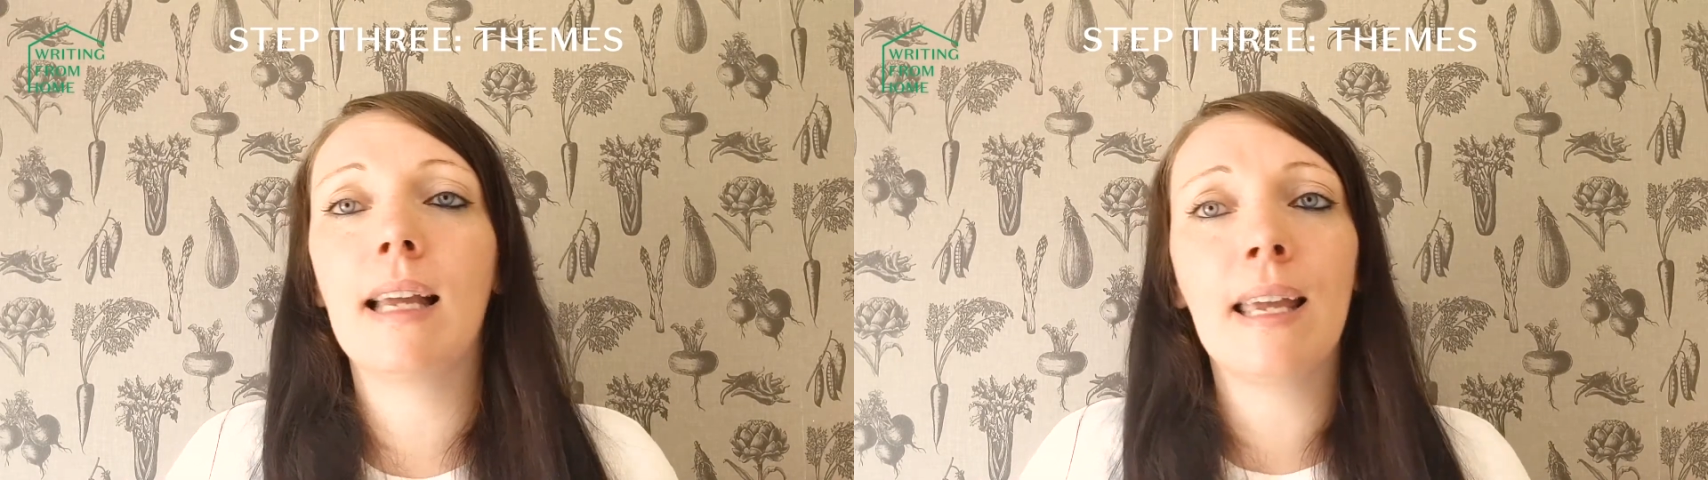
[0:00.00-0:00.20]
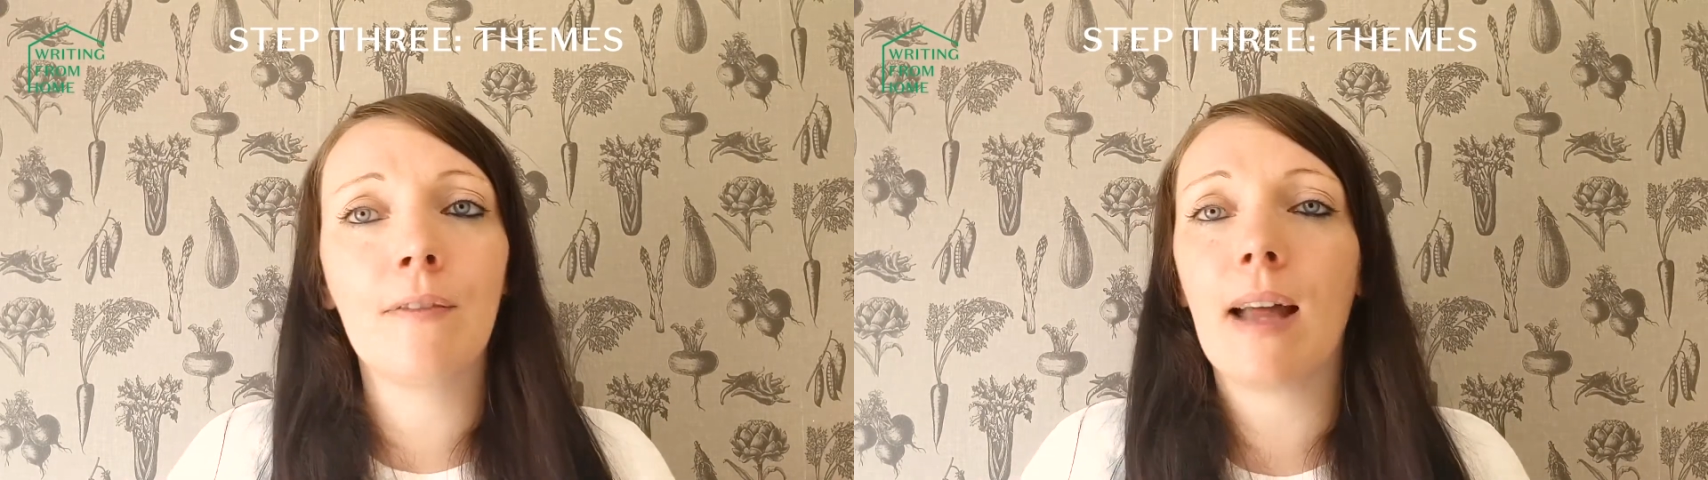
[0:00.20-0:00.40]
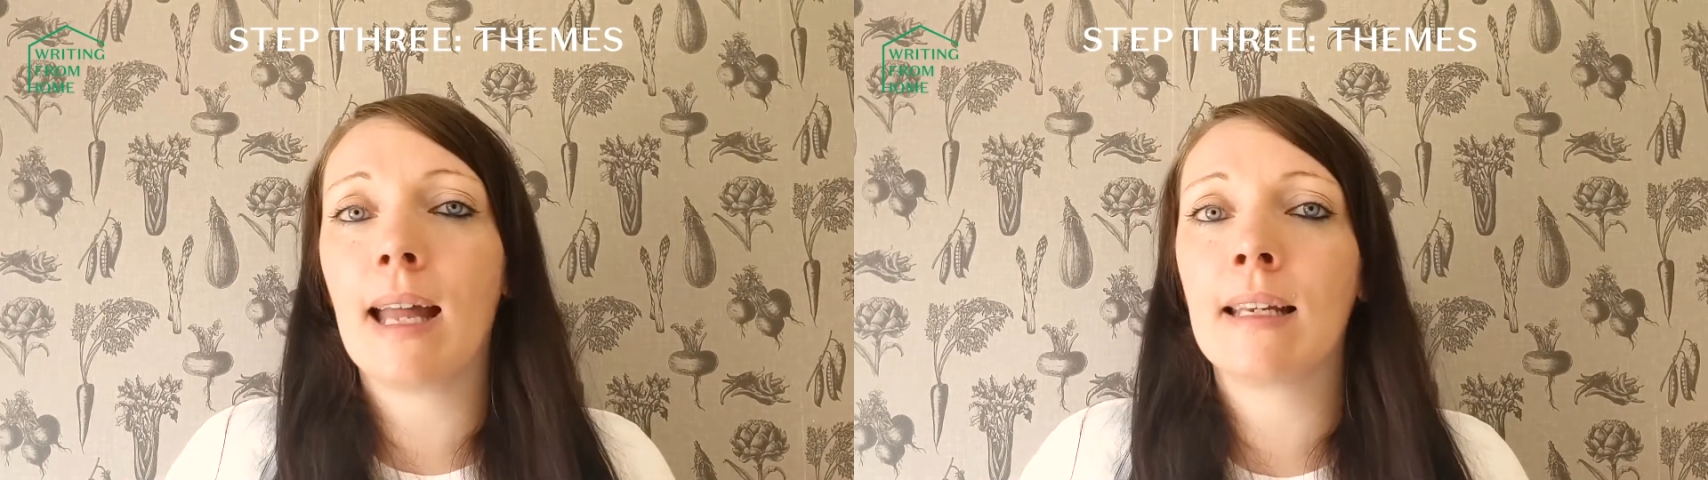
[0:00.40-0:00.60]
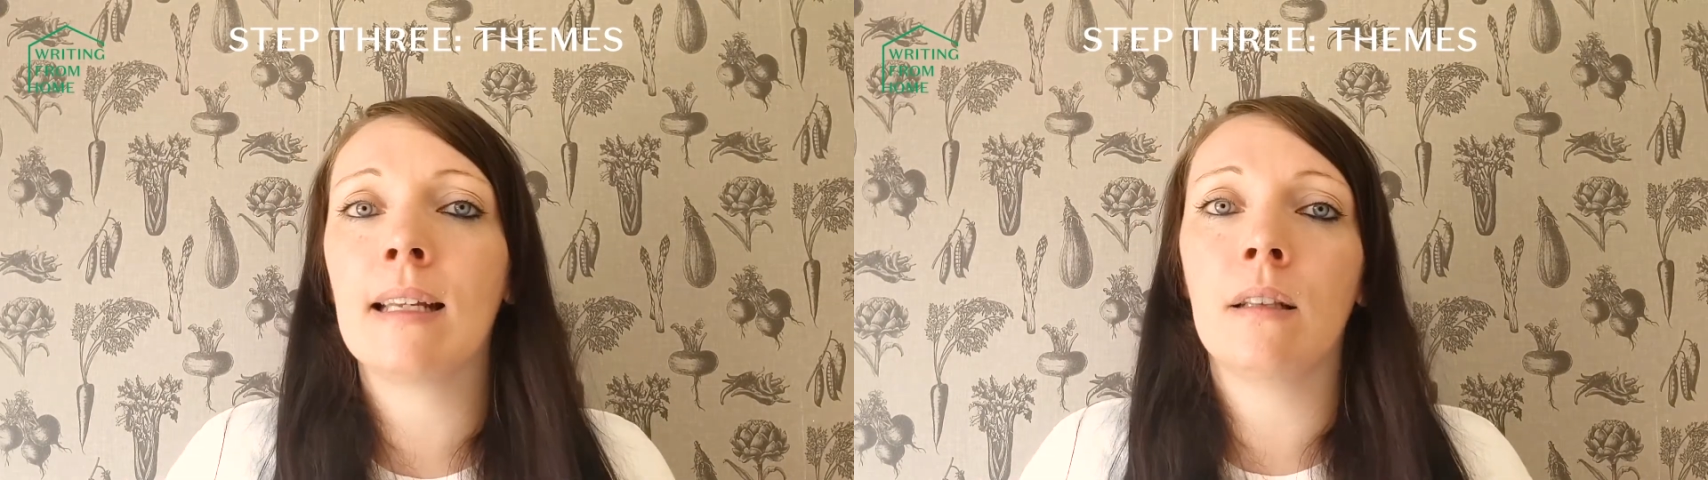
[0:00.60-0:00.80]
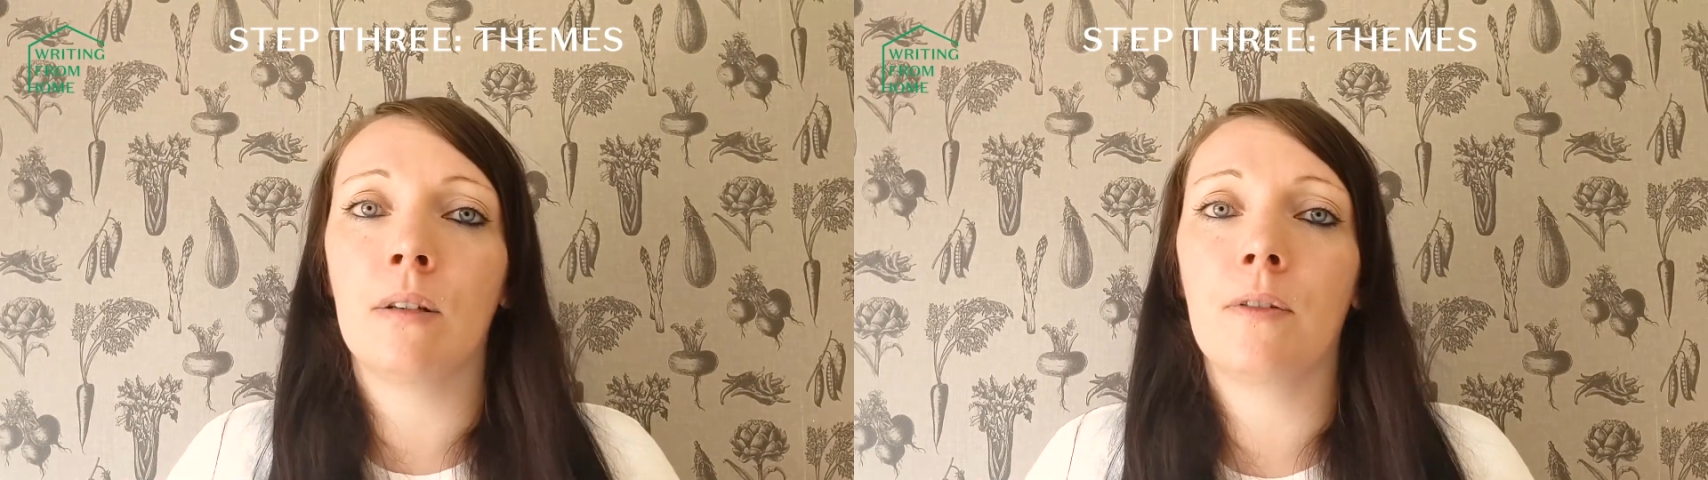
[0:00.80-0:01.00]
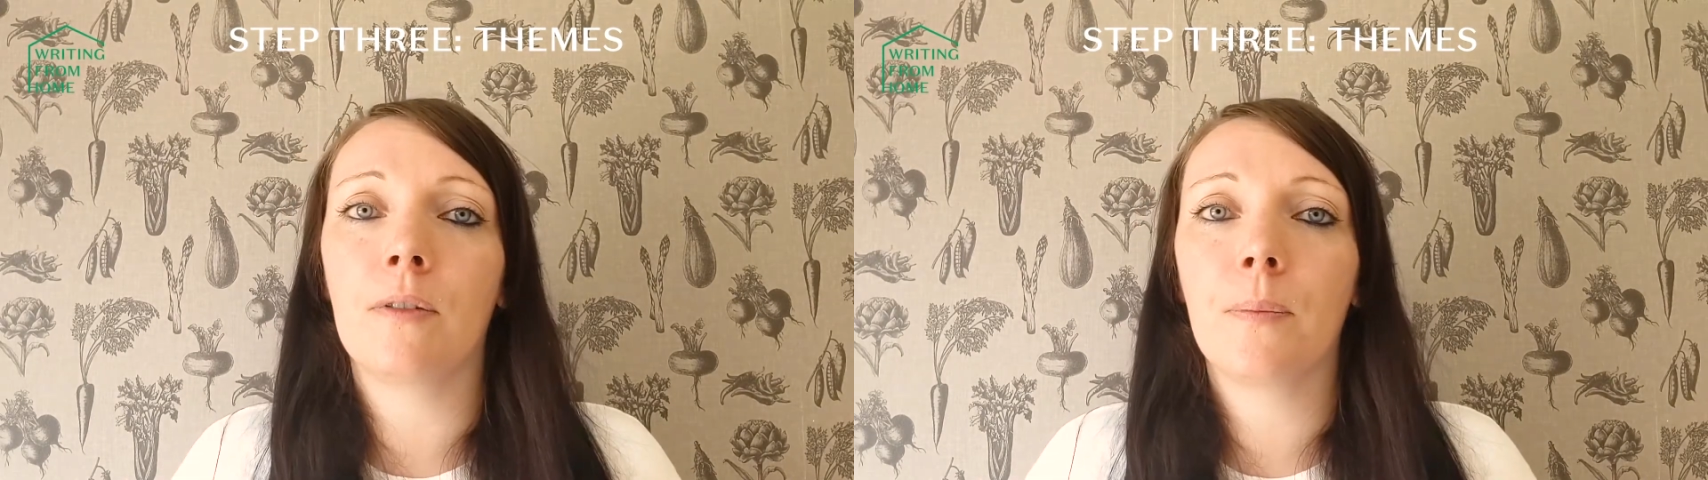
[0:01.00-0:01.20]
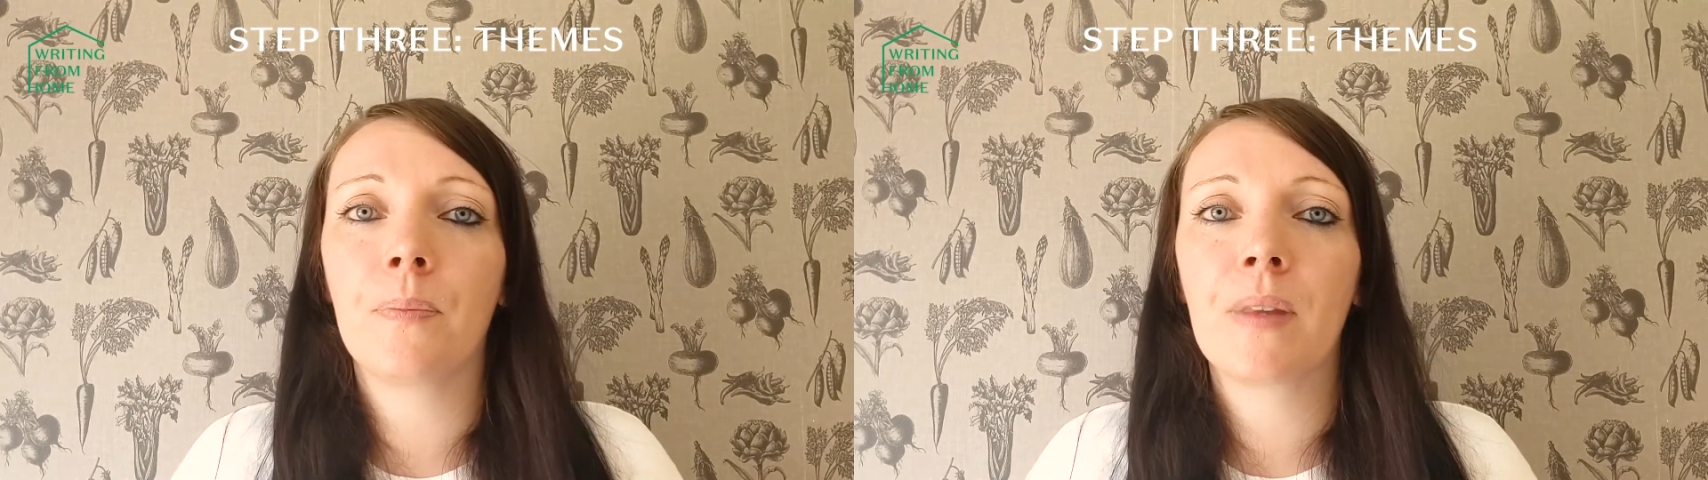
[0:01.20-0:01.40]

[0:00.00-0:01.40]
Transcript: if any, love.